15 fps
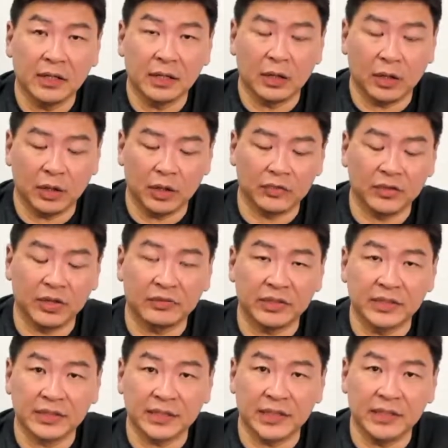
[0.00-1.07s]
or if you have the
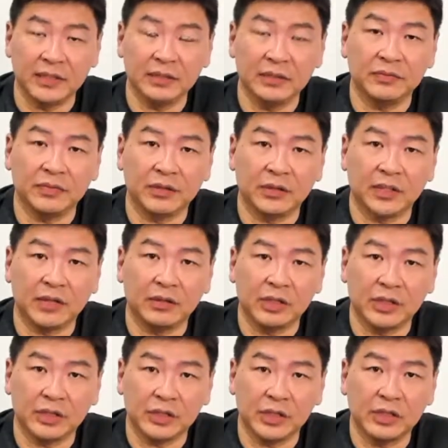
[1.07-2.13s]
skins for the Nano
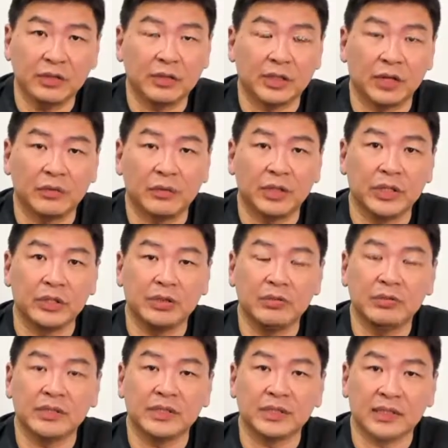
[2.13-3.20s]
HD, you can
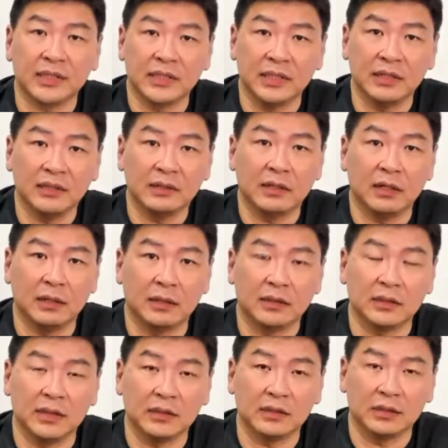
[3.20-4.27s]
reuse the skins on
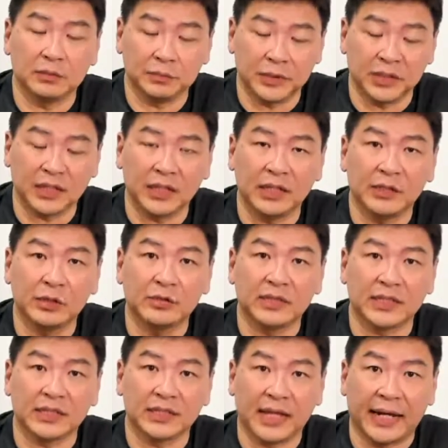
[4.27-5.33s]
this particular
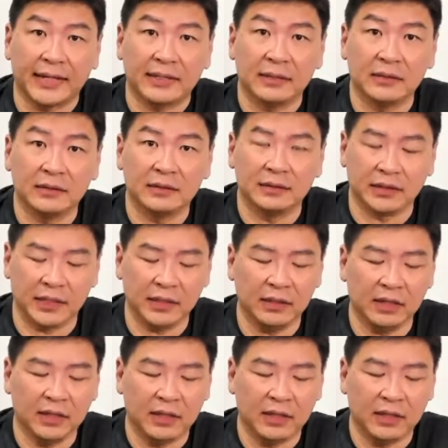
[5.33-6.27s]
U6 Lite. Okay.